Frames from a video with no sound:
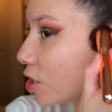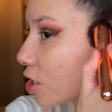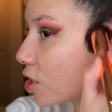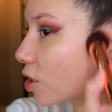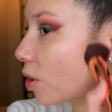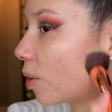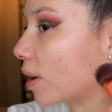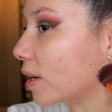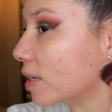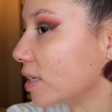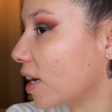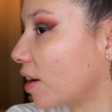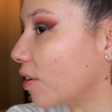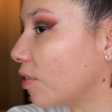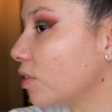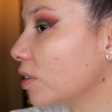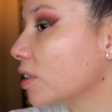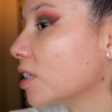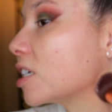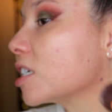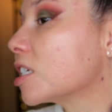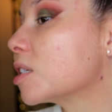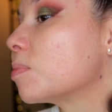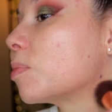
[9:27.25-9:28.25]
so I
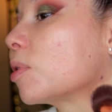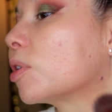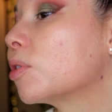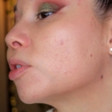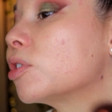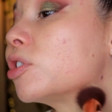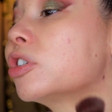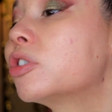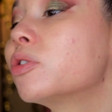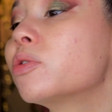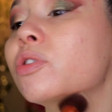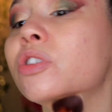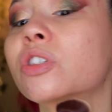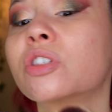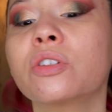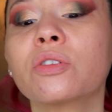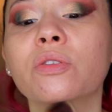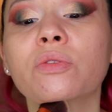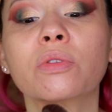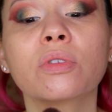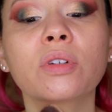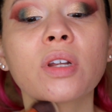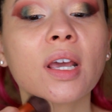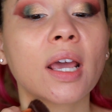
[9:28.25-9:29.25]
definitely spoke too
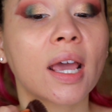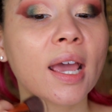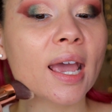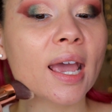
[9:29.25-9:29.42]
soon,